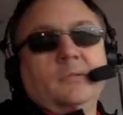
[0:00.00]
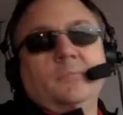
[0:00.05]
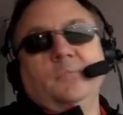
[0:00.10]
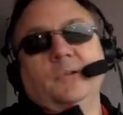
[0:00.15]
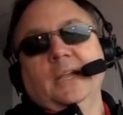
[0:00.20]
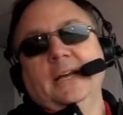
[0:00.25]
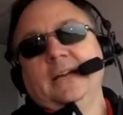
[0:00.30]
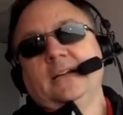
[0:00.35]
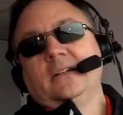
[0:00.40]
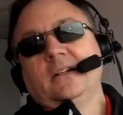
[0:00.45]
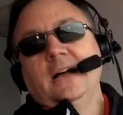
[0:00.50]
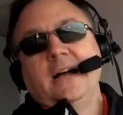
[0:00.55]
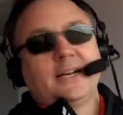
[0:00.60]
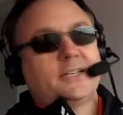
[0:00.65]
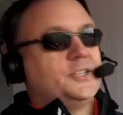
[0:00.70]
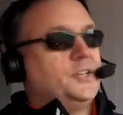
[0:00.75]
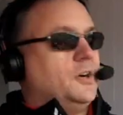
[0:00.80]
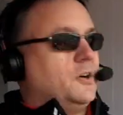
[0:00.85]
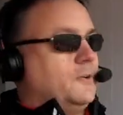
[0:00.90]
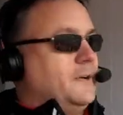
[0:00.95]
Play
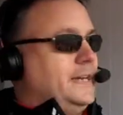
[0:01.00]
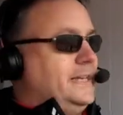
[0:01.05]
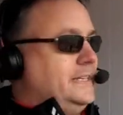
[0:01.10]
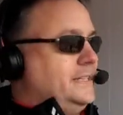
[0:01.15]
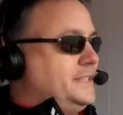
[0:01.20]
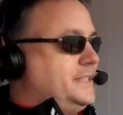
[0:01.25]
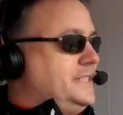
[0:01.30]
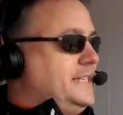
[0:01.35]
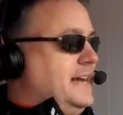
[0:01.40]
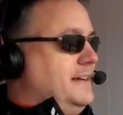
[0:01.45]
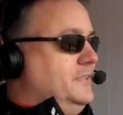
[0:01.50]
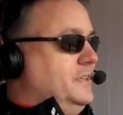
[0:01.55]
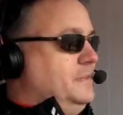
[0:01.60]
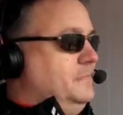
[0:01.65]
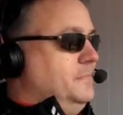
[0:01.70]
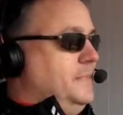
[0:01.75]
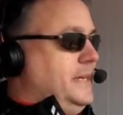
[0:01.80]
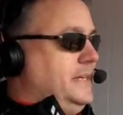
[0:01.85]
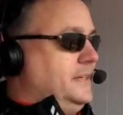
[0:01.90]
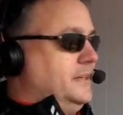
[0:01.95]
clock's already at
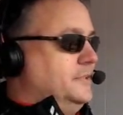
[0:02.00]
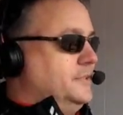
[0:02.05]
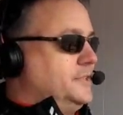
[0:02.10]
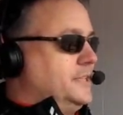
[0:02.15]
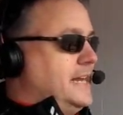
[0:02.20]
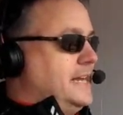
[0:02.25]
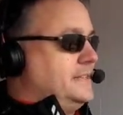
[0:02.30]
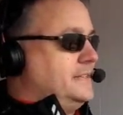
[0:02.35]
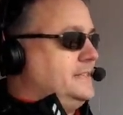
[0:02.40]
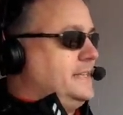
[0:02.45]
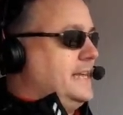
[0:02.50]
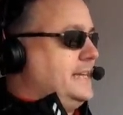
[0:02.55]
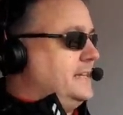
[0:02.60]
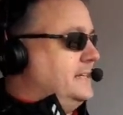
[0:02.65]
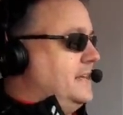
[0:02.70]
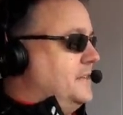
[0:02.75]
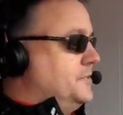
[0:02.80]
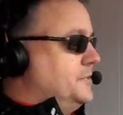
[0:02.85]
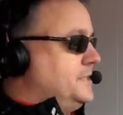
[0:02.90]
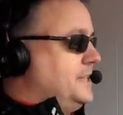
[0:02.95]
seven. Mingo's going to have to take
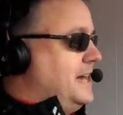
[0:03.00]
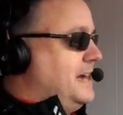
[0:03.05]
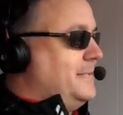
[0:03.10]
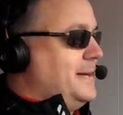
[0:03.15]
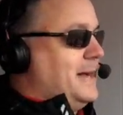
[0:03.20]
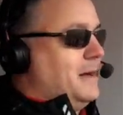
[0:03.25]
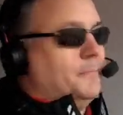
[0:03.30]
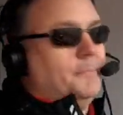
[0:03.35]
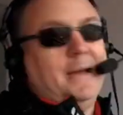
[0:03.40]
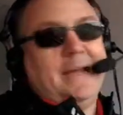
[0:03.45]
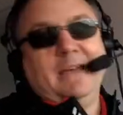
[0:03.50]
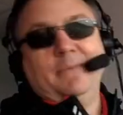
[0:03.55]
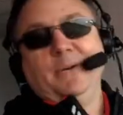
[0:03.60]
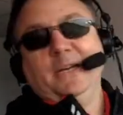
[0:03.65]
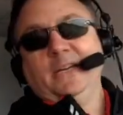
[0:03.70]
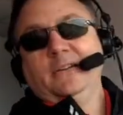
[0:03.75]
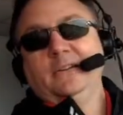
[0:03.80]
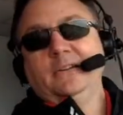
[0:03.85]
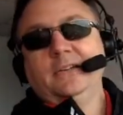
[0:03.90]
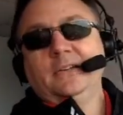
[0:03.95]
another timeout,
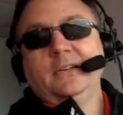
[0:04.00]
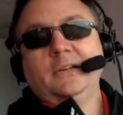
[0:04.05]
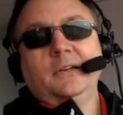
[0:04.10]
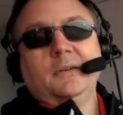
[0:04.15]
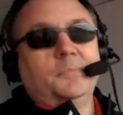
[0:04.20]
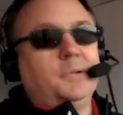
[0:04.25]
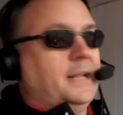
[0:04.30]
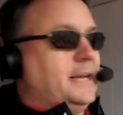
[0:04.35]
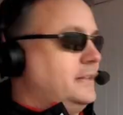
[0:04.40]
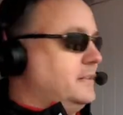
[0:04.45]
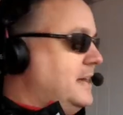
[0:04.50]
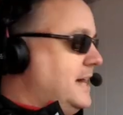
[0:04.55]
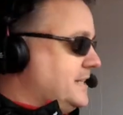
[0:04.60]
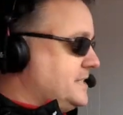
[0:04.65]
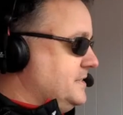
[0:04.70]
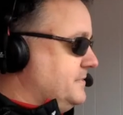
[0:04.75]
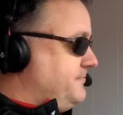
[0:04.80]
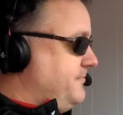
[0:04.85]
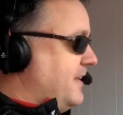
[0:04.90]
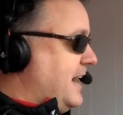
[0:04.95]
maybe. Play
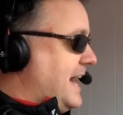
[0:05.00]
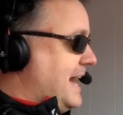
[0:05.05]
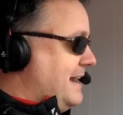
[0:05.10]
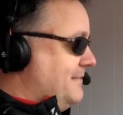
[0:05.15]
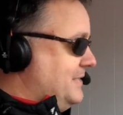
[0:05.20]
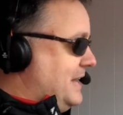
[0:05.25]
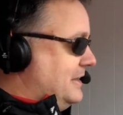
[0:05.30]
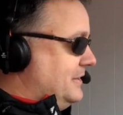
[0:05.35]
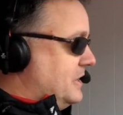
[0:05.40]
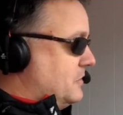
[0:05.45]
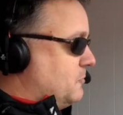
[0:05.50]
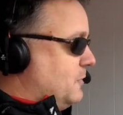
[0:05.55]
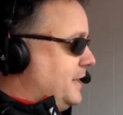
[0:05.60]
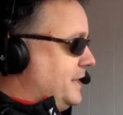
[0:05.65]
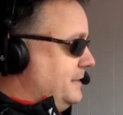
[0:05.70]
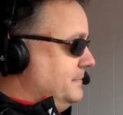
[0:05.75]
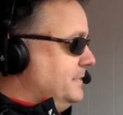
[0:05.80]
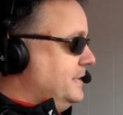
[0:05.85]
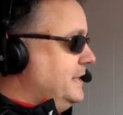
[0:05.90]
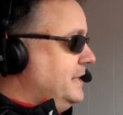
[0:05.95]
clock's at five. Now they
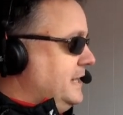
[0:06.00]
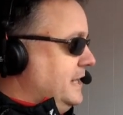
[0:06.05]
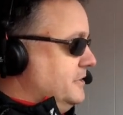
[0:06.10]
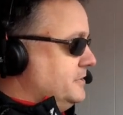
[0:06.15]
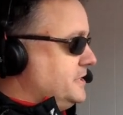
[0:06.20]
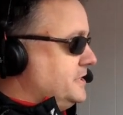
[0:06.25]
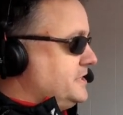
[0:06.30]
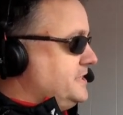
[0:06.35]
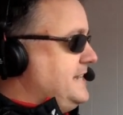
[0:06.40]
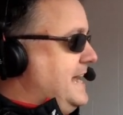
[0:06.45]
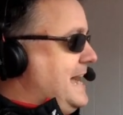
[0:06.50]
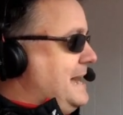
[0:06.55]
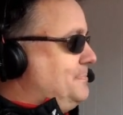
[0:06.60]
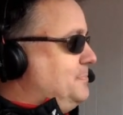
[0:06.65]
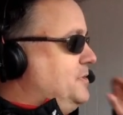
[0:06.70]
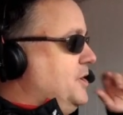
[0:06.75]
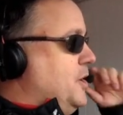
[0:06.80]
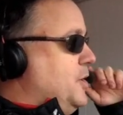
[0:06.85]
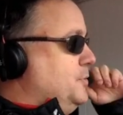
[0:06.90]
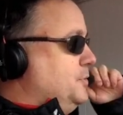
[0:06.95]
run it. Here's a
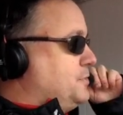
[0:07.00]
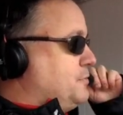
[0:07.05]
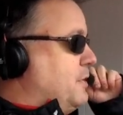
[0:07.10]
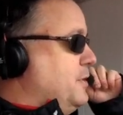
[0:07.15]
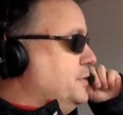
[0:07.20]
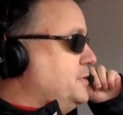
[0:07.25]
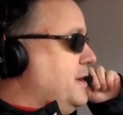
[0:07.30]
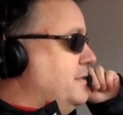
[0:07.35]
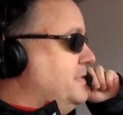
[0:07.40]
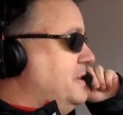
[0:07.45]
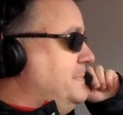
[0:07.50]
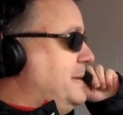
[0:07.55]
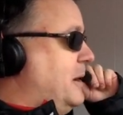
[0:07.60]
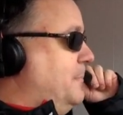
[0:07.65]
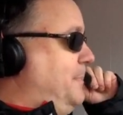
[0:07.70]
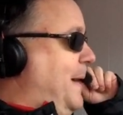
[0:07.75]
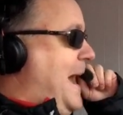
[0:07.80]
snap. Go. Throws over the middle.